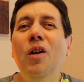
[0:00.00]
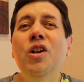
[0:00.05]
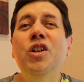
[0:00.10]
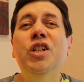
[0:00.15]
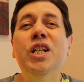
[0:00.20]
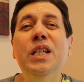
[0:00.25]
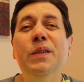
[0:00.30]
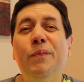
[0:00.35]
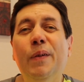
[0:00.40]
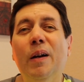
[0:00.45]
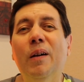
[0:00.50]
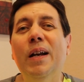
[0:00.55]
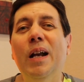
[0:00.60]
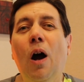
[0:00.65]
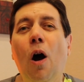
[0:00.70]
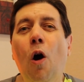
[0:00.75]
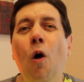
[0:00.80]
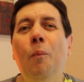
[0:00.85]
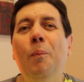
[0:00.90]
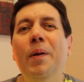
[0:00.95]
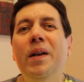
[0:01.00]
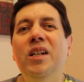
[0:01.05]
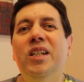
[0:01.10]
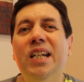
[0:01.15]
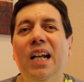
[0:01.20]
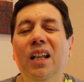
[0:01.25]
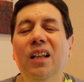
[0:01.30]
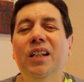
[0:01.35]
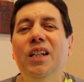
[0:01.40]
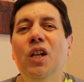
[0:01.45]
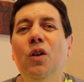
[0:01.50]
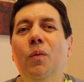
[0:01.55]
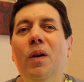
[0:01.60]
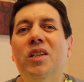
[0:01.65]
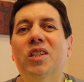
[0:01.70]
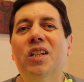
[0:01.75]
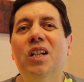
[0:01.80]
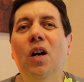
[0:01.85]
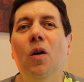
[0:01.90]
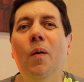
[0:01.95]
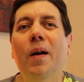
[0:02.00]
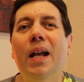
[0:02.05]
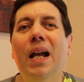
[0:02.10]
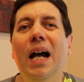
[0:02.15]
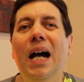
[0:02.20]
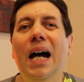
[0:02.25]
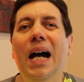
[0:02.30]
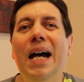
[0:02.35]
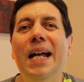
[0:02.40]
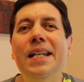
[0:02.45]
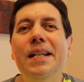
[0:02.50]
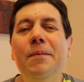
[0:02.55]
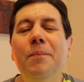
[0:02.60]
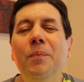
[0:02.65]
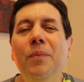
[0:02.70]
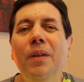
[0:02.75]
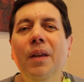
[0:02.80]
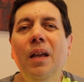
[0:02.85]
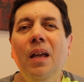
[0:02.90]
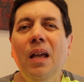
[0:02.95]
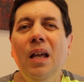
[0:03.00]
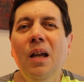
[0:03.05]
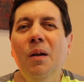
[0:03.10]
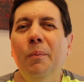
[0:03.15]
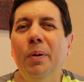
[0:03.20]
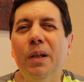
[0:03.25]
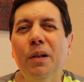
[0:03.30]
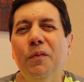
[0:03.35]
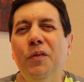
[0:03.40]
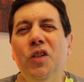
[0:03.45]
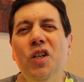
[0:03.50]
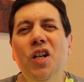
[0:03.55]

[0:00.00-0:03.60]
she's very open, telling you what's going on. But if